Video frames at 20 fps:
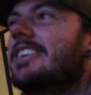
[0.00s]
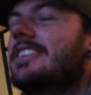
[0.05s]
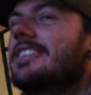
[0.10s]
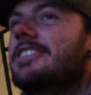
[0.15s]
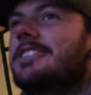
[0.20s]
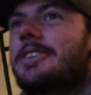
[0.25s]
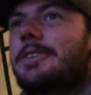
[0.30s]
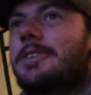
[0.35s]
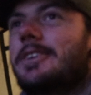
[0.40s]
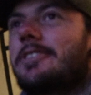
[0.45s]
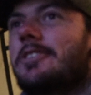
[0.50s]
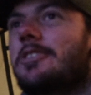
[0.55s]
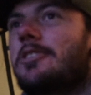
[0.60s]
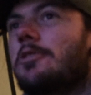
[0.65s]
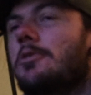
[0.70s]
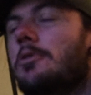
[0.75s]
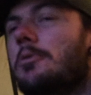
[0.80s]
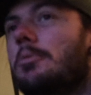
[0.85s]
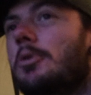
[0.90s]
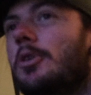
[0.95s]
Still nothing
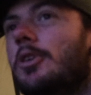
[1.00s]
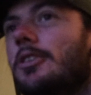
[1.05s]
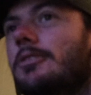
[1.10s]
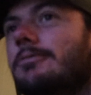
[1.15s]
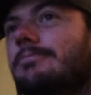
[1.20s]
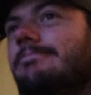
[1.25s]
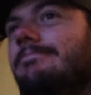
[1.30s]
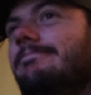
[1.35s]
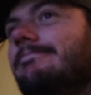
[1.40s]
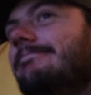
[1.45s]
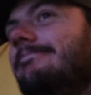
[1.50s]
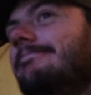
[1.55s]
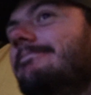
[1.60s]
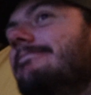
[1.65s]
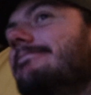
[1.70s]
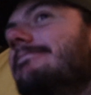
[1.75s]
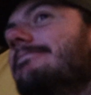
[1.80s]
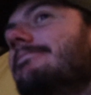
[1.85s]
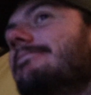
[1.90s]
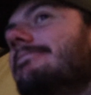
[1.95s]
to report.
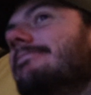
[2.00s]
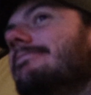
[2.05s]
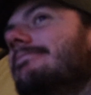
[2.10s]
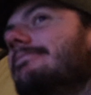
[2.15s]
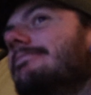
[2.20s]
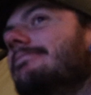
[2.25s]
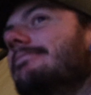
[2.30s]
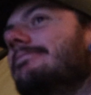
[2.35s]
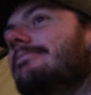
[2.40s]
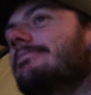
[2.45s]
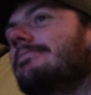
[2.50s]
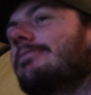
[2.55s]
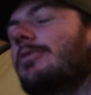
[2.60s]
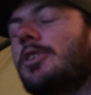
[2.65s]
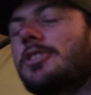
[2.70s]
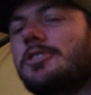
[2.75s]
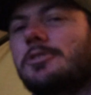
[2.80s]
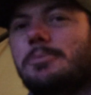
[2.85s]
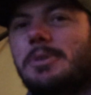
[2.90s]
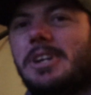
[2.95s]

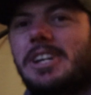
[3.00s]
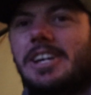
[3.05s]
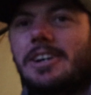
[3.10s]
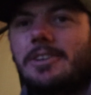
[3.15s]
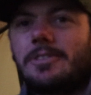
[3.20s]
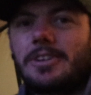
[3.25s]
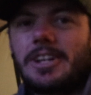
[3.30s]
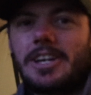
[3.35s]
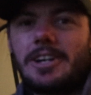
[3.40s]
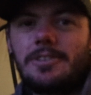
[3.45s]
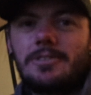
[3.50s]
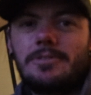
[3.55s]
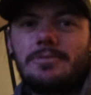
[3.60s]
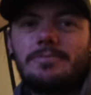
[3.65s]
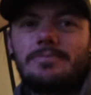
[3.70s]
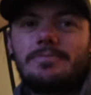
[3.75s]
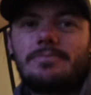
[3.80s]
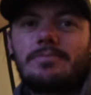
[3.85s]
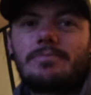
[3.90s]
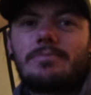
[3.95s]
Rods have been out now
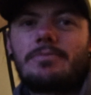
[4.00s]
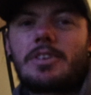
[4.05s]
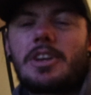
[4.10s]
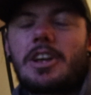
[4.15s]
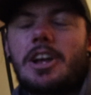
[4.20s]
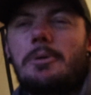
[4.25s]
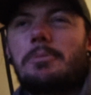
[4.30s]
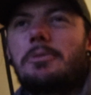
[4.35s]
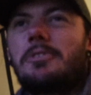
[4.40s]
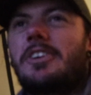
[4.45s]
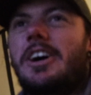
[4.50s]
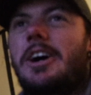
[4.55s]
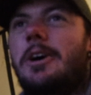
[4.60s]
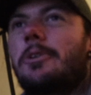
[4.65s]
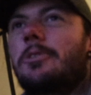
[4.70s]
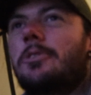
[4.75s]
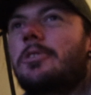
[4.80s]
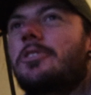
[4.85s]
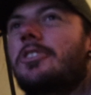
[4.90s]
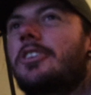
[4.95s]
a couple of
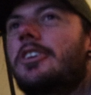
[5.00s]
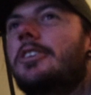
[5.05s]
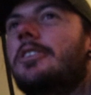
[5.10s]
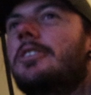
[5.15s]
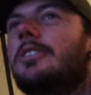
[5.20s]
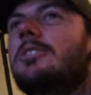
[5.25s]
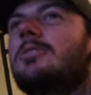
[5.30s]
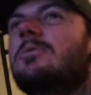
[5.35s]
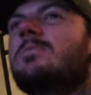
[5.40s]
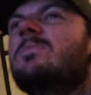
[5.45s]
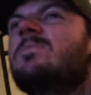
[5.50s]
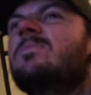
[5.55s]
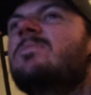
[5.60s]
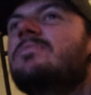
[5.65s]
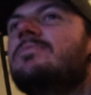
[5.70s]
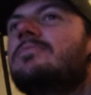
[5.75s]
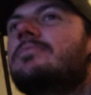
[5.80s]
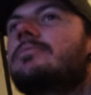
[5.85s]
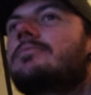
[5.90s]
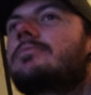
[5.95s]
hours or so.
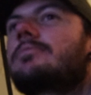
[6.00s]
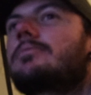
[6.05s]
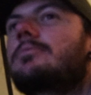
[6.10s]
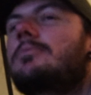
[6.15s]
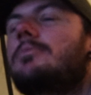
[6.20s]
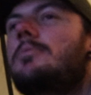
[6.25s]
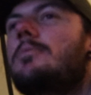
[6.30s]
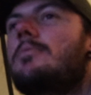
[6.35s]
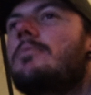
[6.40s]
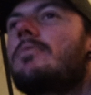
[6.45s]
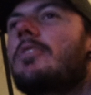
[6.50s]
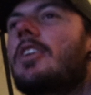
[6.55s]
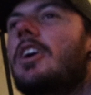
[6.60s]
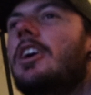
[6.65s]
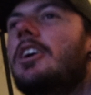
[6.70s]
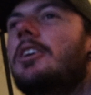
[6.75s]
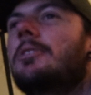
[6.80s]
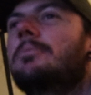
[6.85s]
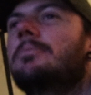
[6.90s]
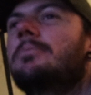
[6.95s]

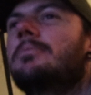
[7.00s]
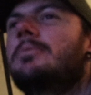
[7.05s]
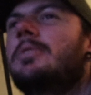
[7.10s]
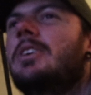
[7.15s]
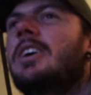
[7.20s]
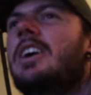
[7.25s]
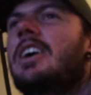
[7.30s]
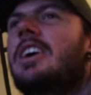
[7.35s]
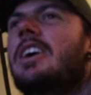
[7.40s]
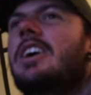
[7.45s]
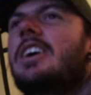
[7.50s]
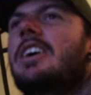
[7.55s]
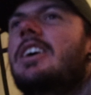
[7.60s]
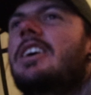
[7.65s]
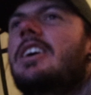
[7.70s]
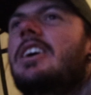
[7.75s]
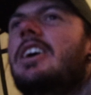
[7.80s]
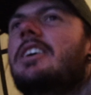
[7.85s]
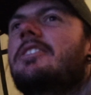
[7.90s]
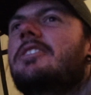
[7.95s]

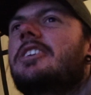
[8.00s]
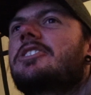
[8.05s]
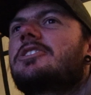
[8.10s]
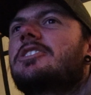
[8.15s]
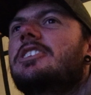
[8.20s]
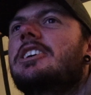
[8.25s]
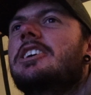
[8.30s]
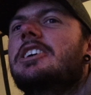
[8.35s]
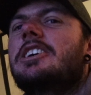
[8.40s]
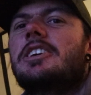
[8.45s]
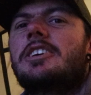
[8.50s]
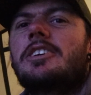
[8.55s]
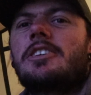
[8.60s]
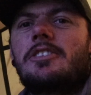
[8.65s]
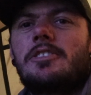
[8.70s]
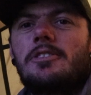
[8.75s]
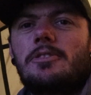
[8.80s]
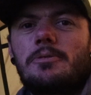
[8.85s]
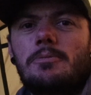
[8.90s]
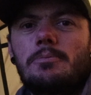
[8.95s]
Have actually
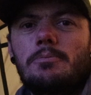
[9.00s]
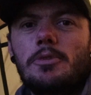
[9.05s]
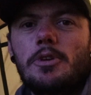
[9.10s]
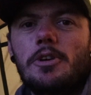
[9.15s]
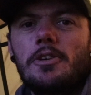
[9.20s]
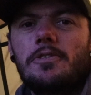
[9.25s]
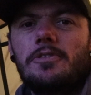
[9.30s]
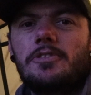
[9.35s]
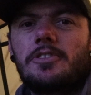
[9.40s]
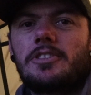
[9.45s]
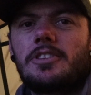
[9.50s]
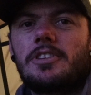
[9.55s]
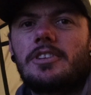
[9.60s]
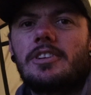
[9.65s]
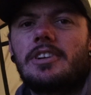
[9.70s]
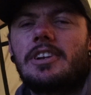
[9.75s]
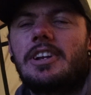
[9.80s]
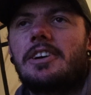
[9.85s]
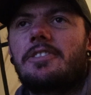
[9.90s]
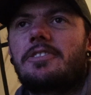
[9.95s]
moved
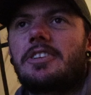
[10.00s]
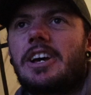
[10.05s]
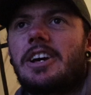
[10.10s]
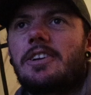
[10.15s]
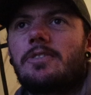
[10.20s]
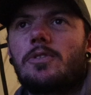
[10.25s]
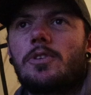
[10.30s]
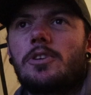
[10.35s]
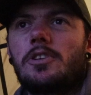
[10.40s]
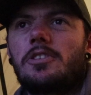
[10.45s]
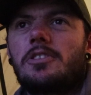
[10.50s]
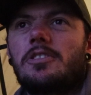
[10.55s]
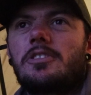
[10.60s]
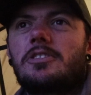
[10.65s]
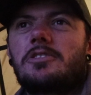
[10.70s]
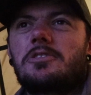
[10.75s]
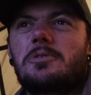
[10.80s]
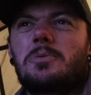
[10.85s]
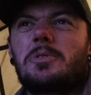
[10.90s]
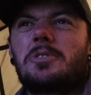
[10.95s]
left hand rod
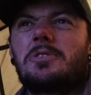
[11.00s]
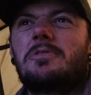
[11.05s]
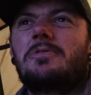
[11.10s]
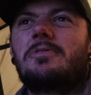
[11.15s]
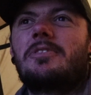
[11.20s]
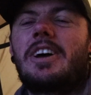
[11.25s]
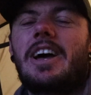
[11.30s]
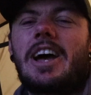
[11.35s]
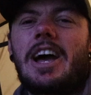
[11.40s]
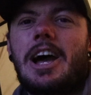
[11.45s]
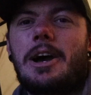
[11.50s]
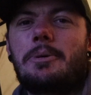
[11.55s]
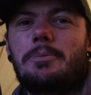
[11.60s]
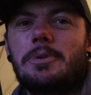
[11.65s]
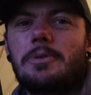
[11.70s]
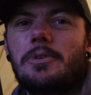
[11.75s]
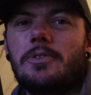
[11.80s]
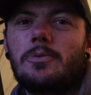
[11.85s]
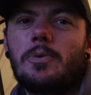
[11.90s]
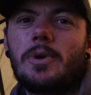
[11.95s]
because I wasn't
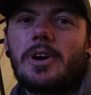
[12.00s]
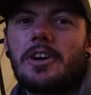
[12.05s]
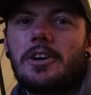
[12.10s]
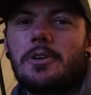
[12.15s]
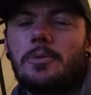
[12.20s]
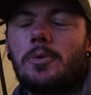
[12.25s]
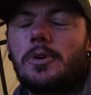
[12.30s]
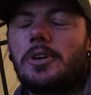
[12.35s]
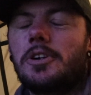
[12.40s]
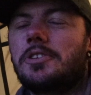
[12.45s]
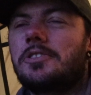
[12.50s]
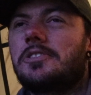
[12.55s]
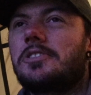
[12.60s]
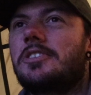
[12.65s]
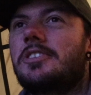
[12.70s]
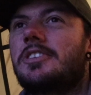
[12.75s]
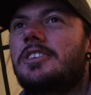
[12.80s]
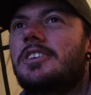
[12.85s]
happy with where it was,